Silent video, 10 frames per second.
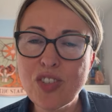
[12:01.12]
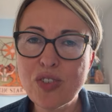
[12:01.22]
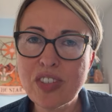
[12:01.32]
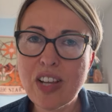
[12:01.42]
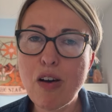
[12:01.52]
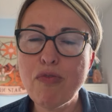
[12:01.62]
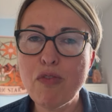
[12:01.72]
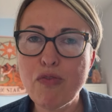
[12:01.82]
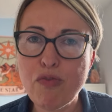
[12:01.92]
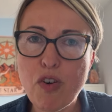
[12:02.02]
yourself
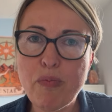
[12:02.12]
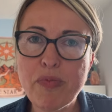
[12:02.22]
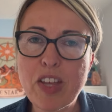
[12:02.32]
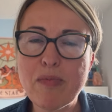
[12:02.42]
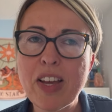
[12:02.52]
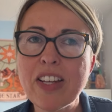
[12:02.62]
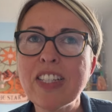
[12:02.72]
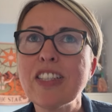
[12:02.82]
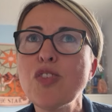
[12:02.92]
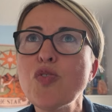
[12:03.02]
from them? And
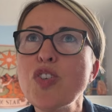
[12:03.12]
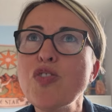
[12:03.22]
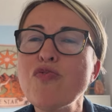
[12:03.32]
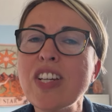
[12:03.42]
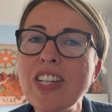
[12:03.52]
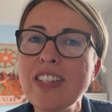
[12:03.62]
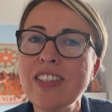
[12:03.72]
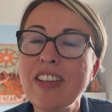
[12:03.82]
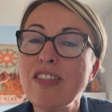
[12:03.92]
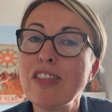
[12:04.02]
it's through
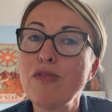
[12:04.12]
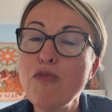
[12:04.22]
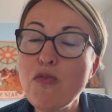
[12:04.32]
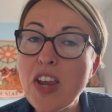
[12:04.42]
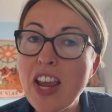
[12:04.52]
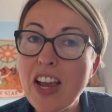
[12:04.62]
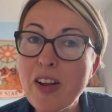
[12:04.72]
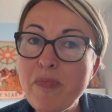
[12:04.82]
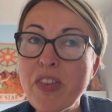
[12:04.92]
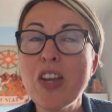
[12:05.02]
releasing this
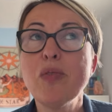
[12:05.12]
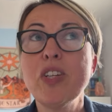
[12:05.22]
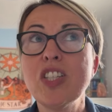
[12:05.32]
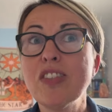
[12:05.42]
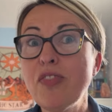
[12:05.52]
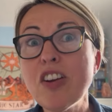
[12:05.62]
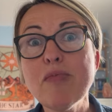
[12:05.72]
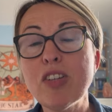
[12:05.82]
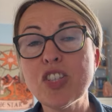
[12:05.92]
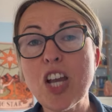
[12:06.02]
fear, which is very
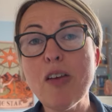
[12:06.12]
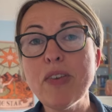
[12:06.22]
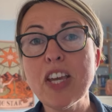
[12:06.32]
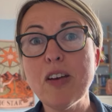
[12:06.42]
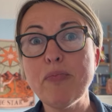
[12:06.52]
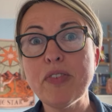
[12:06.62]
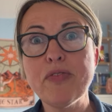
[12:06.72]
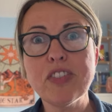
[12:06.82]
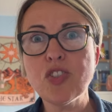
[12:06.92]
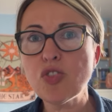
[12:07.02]
much coming up
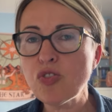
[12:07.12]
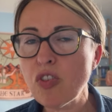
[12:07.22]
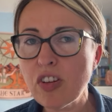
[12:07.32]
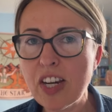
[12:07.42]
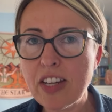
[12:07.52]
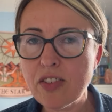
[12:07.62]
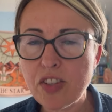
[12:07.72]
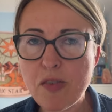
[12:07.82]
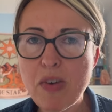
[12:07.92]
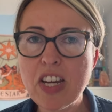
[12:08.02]
strongly in
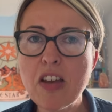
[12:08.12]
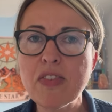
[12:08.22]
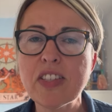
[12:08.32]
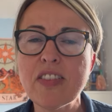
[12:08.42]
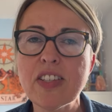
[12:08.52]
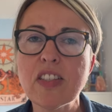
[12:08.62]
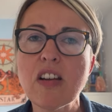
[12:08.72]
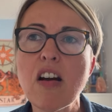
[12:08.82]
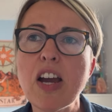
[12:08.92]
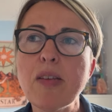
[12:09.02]
so many of us at this
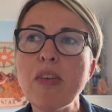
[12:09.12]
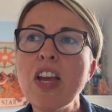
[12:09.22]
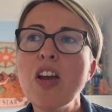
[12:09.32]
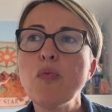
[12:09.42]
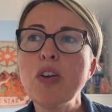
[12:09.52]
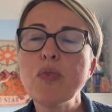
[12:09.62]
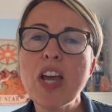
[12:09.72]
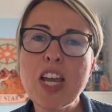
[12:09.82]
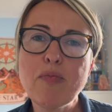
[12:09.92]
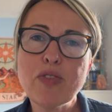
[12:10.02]
time, when we're
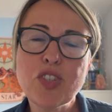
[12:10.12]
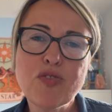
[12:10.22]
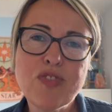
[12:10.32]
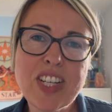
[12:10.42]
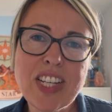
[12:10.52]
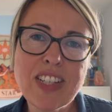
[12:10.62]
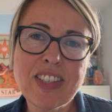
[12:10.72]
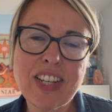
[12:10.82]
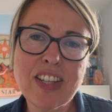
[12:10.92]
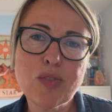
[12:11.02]
able to
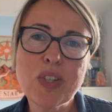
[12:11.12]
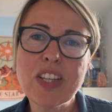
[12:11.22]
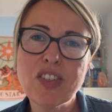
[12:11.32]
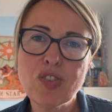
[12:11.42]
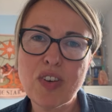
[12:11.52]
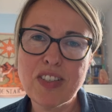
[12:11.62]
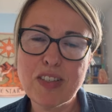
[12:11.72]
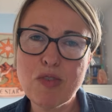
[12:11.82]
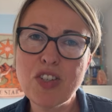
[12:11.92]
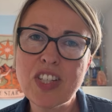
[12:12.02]
release it, we can
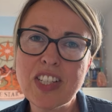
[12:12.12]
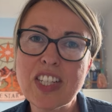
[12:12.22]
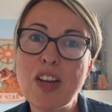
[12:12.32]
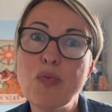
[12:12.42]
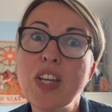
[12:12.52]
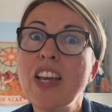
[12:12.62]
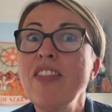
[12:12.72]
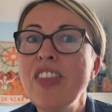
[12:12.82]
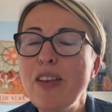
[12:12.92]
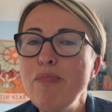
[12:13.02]
transmute it and we
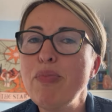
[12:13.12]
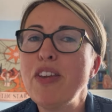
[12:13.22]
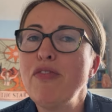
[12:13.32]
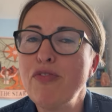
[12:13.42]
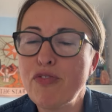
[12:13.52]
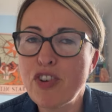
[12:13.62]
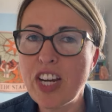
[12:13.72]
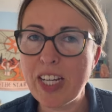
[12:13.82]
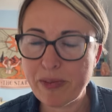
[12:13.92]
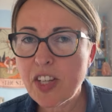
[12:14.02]
can then be
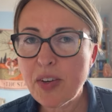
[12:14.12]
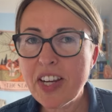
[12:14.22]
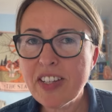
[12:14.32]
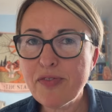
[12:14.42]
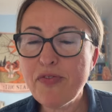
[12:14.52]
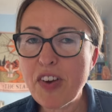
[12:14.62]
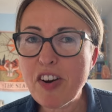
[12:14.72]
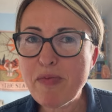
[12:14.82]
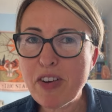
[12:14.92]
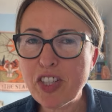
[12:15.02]
free. So it is
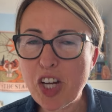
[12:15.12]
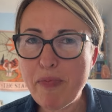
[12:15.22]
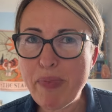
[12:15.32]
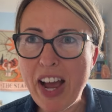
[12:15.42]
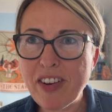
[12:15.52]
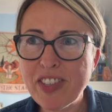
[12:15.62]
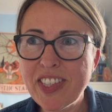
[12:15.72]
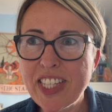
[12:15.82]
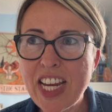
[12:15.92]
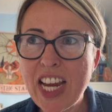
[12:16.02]
very much about
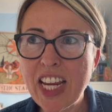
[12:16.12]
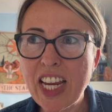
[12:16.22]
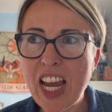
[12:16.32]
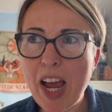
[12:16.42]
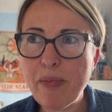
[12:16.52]
seeing,